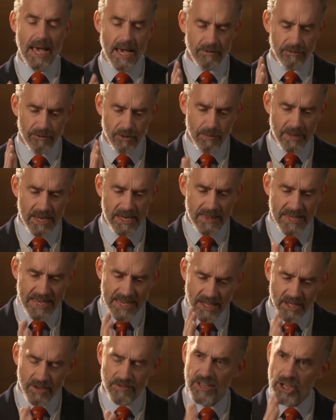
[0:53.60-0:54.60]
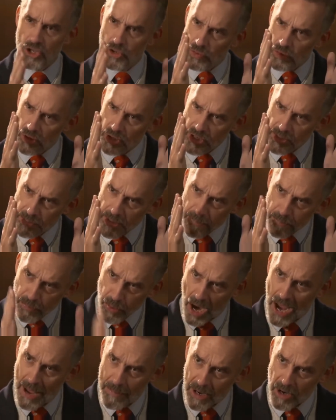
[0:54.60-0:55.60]
And for me, the individual is to be
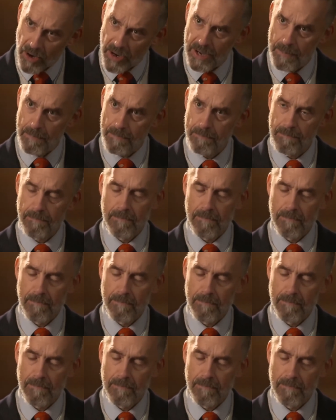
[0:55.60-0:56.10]
primary.